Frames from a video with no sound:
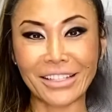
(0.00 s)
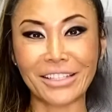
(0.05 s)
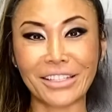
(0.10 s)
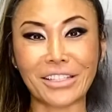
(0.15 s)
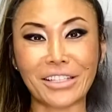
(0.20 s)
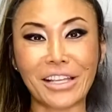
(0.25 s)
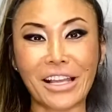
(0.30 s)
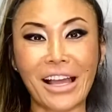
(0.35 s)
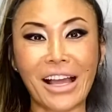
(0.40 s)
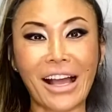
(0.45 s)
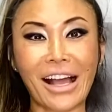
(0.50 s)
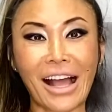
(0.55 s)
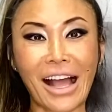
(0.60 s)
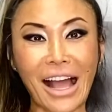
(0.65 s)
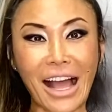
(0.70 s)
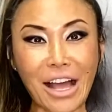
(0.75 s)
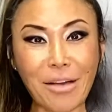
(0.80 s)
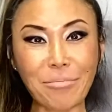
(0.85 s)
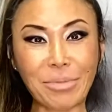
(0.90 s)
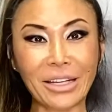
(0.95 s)
is
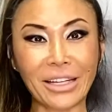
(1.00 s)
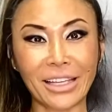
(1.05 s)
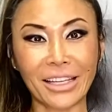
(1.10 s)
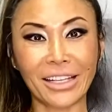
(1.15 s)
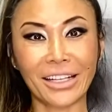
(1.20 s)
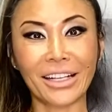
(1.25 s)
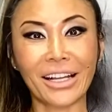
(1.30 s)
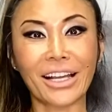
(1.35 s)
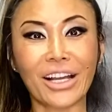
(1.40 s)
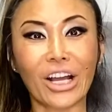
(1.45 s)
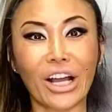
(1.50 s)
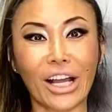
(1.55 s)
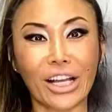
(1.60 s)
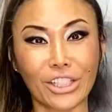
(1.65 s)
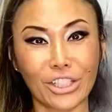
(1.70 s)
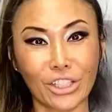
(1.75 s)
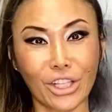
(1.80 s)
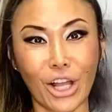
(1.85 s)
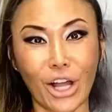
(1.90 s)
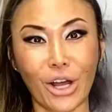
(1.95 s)
happening
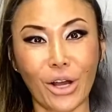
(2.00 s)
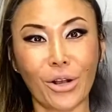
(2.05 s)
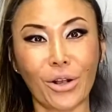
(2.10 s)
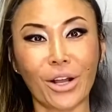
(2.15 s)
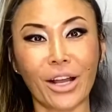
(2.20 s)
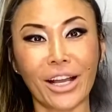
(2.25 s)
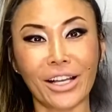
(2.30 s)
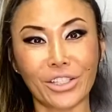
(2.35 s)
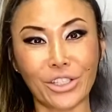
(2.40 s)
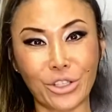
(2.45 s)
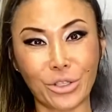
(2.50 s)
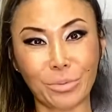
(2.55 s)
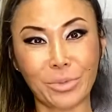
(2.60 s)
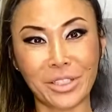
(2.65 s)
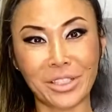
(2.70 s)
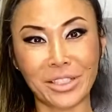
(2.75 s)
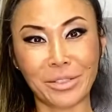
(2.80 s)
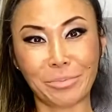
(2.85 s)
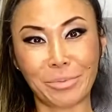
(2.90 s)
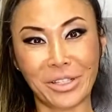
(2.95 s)
as long as
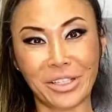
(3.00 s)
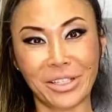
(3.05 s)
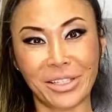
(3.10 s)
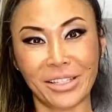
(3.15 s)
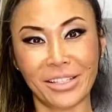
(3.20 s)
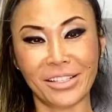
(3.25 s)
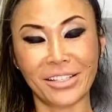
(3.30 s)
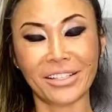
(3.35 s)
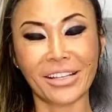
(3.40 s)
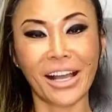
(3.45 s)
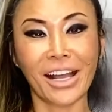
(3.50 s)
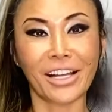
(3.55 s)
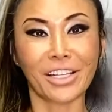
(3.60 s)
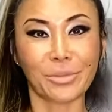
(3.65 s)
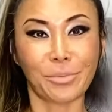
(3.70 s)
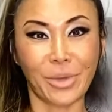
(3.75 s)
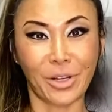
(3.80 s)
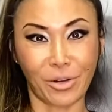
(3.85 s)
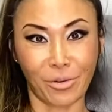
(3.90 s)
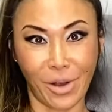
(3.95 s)
human species has
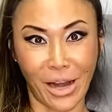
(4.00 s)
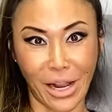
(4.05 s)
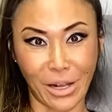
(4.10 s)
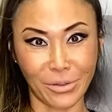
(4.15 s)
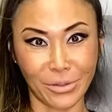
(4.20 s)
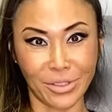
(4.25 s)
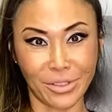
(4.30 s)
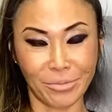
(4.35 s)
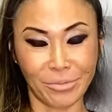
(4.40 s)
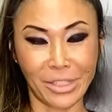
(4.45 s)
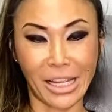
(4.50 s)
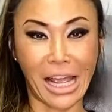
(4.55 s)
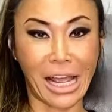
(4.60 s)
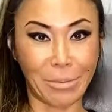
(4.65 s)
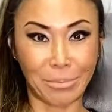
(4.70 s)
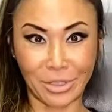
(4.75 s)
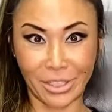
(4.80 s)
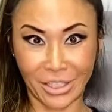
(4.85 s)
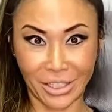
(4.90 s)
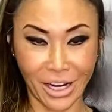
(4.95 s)
been around. It
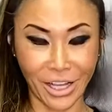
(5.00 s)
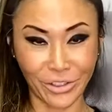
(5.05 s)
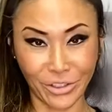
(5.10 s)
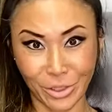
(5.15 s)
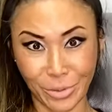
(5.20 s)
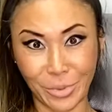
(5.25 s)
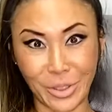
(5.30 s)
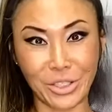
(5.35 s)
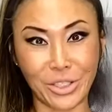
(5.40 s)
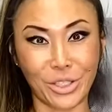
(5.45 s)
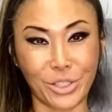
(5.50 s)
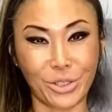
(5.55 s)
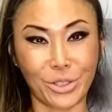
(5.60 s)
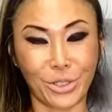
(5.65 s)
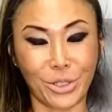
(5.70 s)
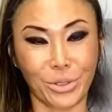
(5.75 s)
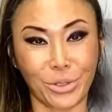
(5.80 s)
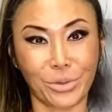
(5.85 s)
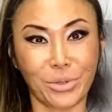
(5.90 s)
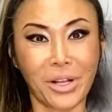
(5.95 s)
happened in other species
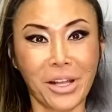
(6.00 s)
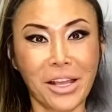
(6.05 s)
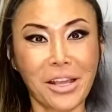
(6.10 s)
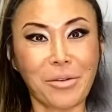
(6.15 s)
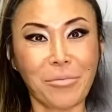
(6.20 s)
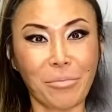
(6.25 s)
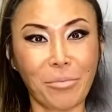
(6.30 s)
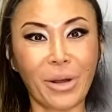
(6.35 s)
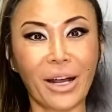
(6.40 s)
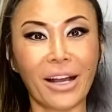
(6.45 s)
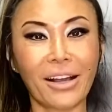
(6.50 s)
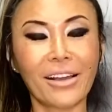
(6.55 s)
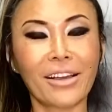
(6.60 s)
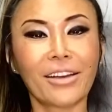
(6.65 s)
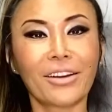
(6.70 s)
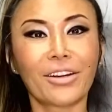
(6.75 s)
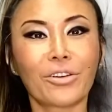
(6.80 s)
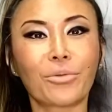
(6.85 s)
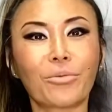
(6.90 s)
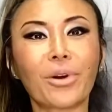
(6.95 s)
too. But
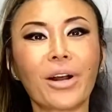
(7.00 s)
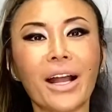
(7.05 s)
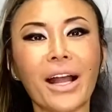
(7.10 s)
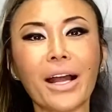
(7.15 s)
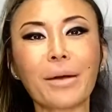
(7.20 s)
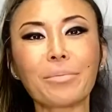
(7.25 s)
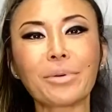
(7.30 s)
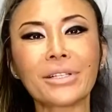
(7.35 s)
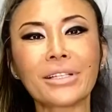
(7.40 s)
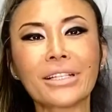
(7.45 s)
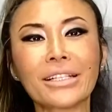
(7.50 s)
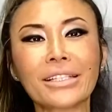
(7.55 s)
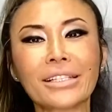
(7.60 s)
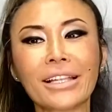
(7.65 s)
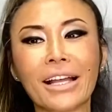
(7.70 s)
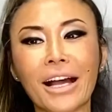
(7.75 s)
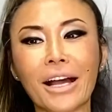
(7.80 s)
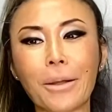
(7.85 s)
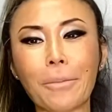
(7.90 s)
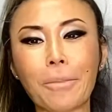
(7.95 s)
what happened is
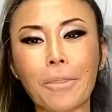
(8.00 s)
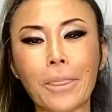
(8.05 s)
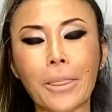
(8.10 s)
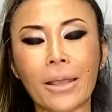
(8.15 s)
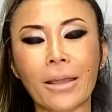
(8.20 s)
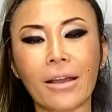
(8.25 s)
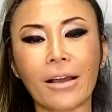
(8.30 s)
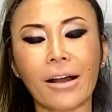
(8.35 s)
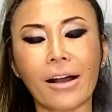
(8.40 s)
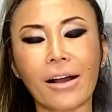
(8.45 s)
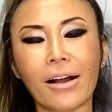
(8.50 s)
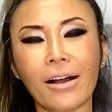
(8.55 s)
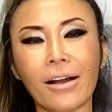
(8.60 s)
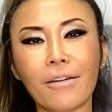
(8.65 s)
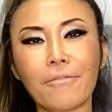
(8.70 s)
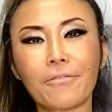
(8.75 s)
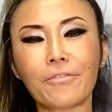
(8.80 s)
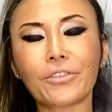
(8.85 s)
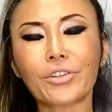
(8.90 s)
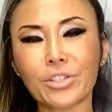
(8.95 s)
that,
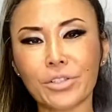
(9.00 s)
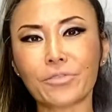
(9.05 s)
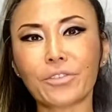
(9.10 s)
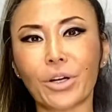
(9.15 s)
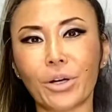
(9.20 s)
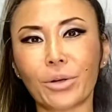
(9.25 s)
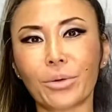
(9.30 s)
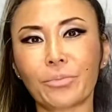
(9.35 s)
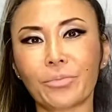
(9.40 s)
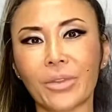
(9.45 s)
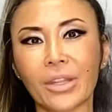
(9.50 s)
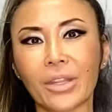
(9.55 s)
first of all,